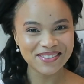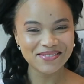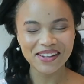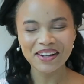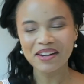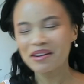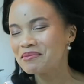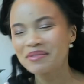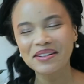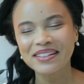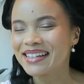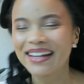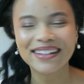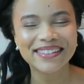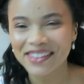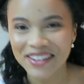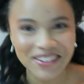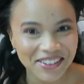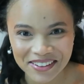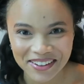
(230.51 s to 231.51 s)
video because I
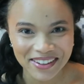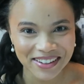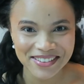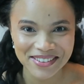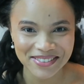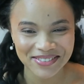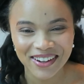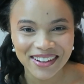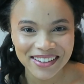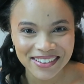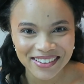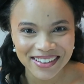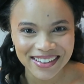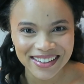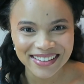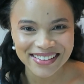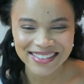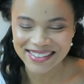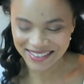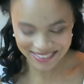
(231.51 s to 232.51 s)
know you're going to follow
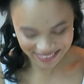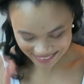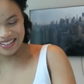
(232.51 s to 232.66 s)
it. So